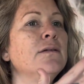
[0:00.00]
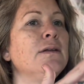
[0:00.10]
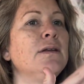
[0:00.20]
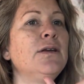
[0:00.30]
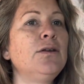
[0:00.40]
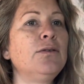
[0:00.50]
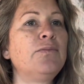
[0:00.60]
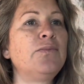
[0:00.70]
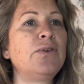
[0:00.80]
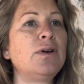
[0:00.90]

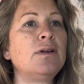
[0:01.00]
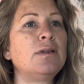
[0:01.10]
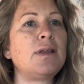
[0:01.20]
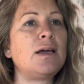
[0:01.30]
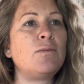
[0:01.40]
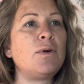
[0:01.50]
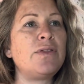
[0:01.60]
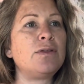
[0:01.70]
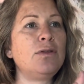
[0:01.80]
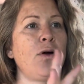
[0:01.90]
with
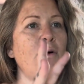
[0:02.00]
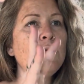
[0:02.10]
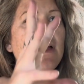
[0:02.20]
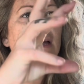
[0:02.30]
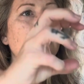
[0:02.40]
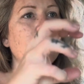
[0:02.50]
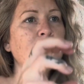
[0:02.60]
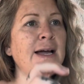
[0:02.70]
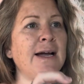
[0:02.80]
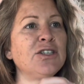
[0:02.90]
no like
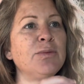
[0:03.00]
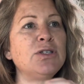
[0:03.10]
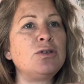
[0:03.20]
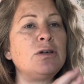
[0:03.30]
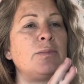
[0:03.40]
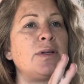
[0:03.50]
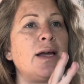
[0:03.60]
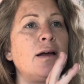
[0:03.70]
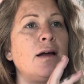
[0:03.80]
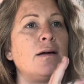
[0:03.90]
attachment to it, but like